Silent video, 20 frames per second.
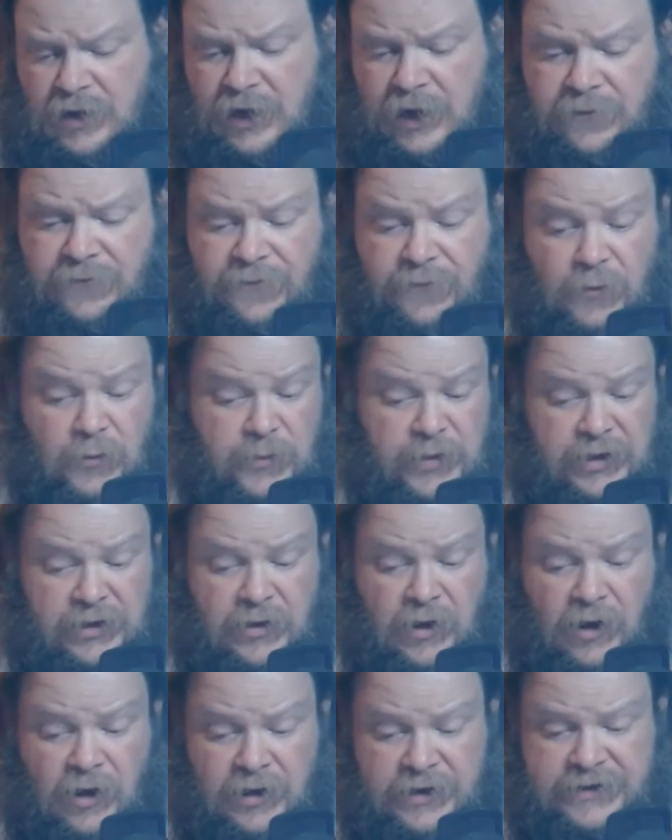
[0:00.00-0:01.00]
In form and
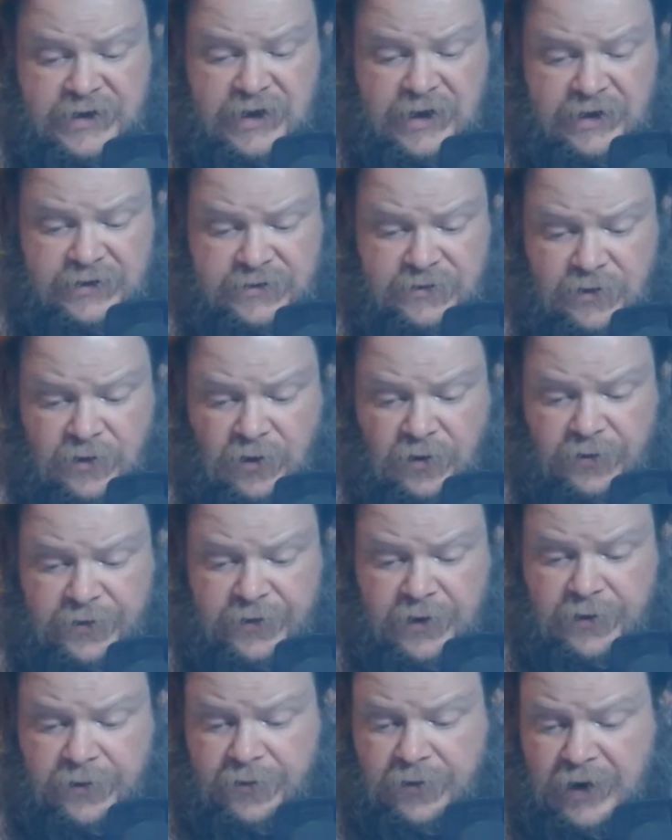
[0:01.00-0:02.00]
content, on
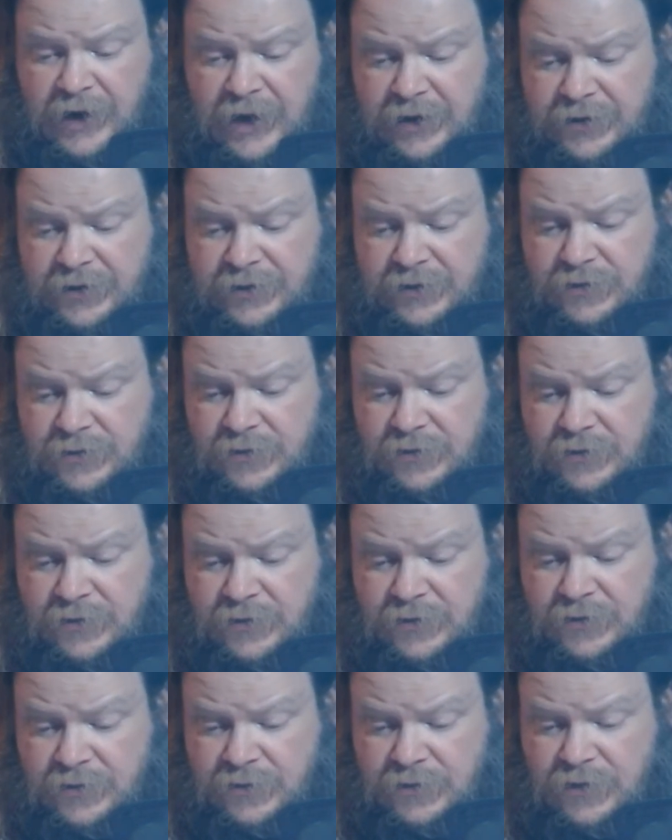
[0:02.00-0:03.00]
the other hand,
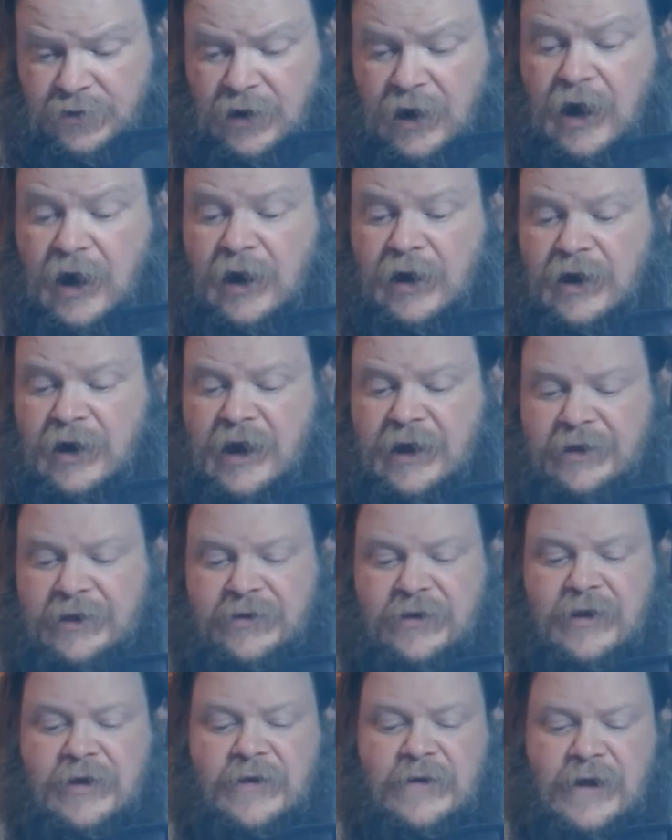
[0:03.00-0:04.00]
I
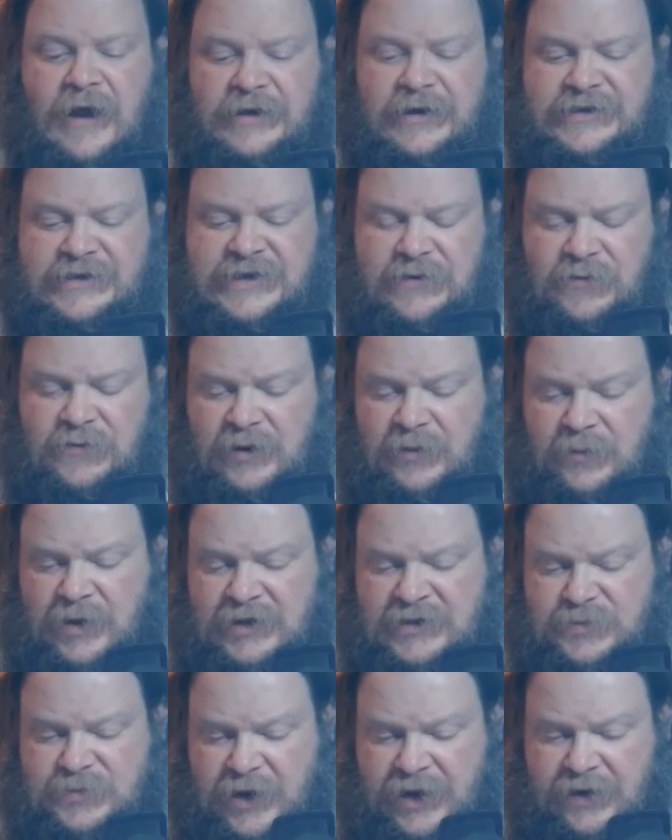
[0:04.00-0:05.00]
see what he
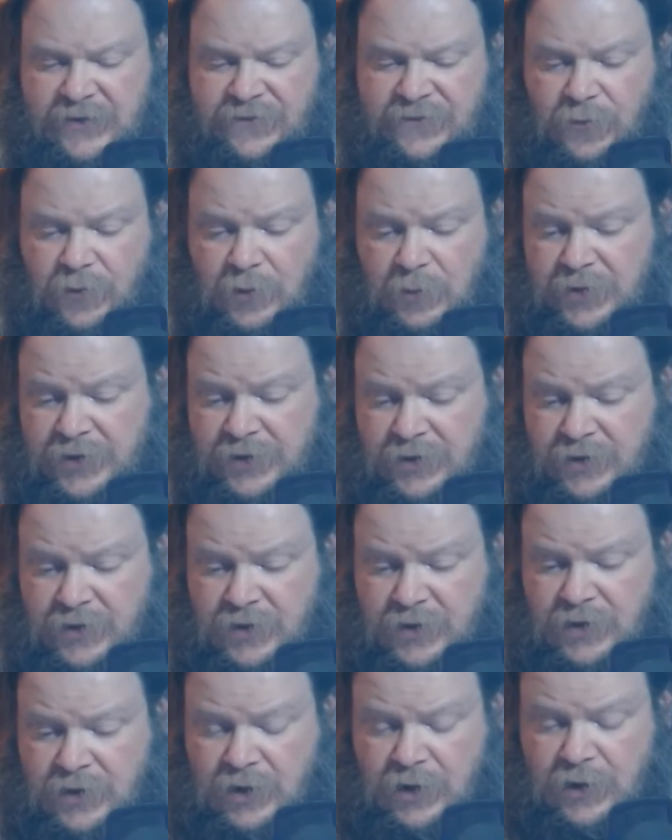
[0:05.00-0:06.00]
means by informed.
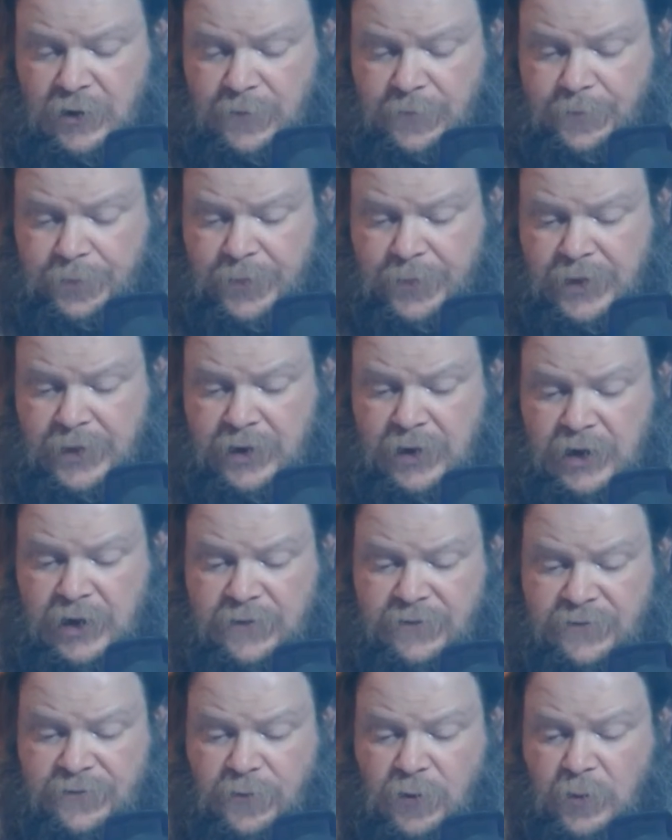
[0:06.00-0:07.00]

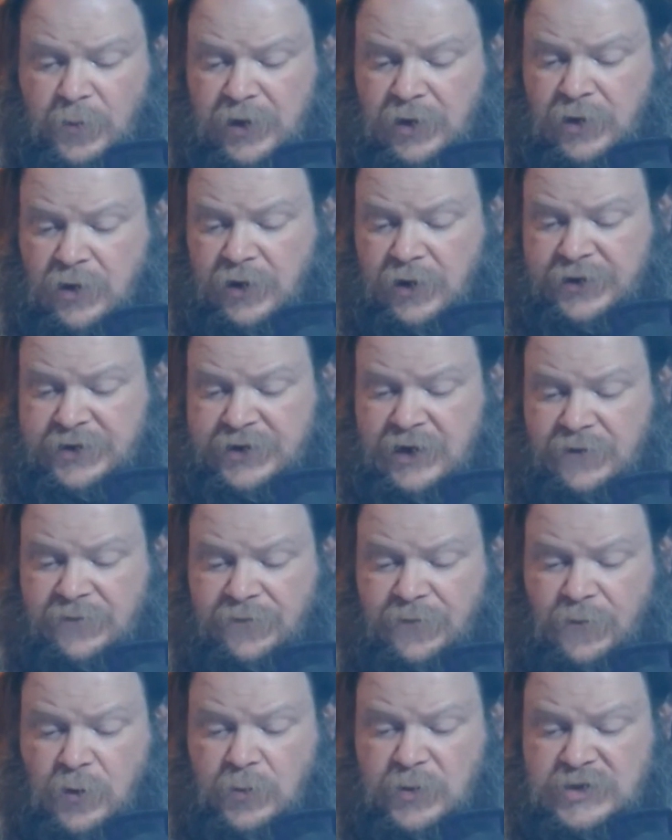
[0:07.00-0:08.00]
In form and content,
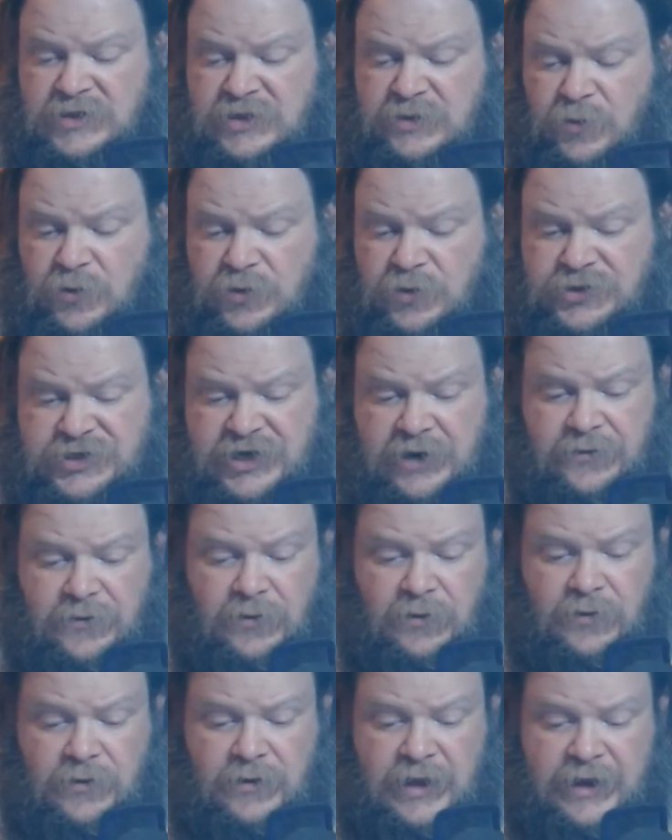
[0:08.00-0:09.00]
form is the more
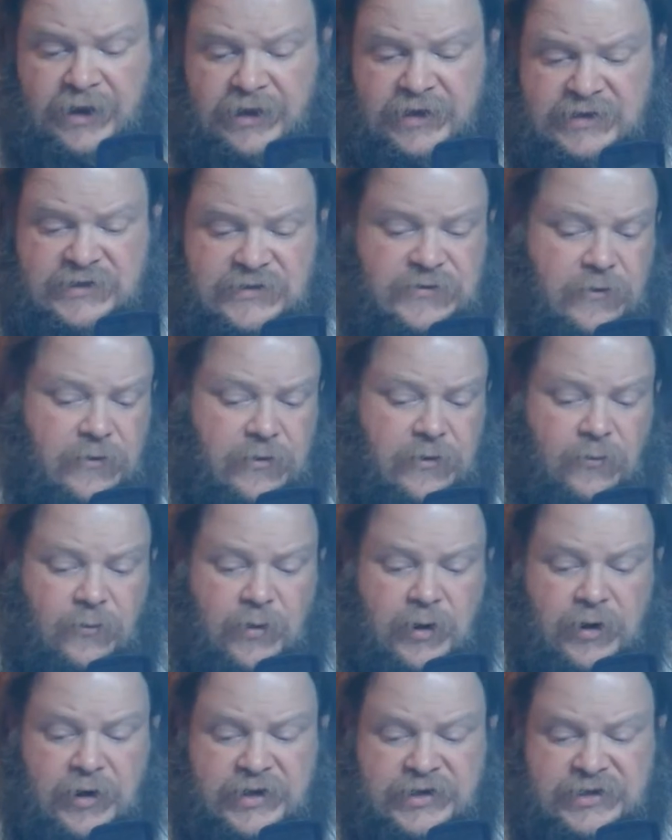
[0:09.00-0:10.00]
general and external,
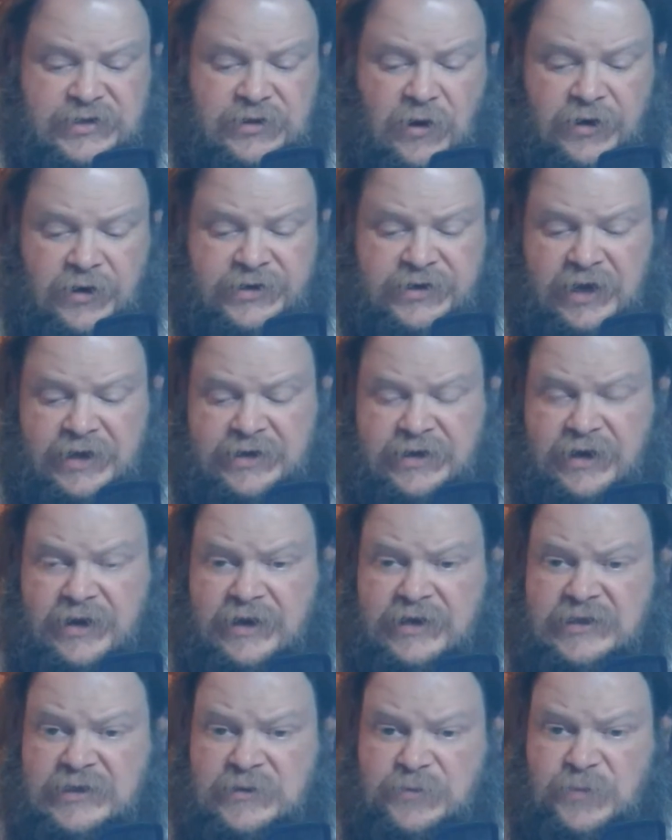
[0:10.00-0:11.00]
whereas content
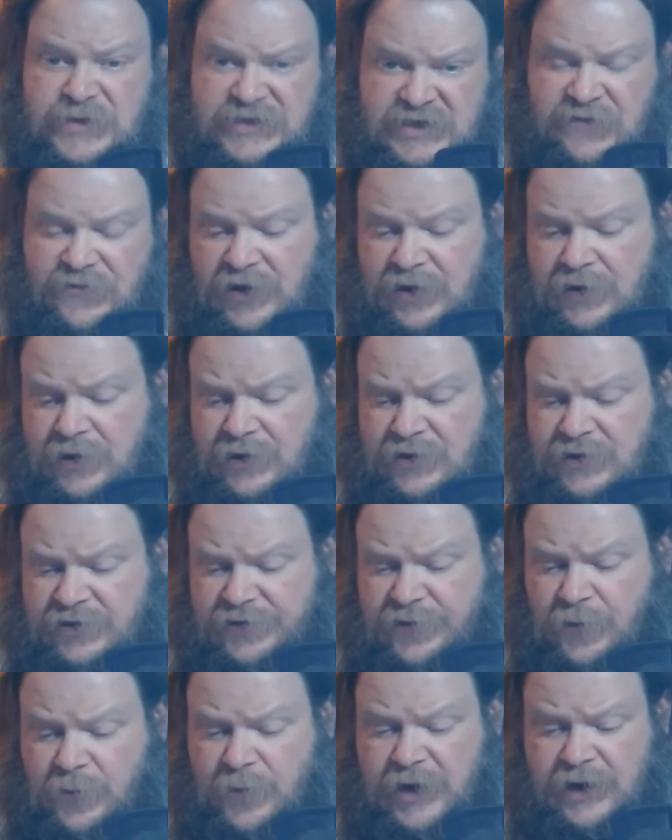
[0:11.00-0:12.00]
is specific and
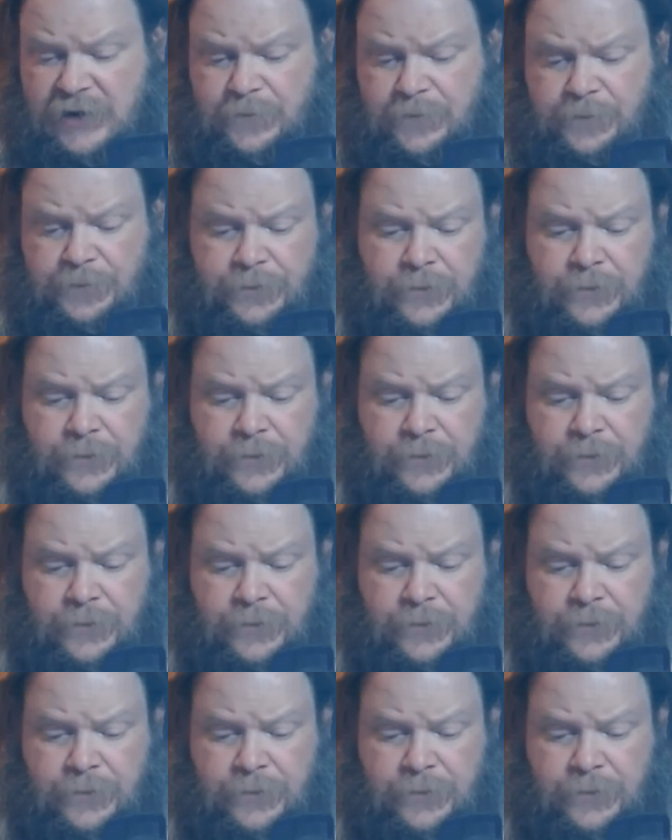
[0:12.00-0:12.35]
determinate.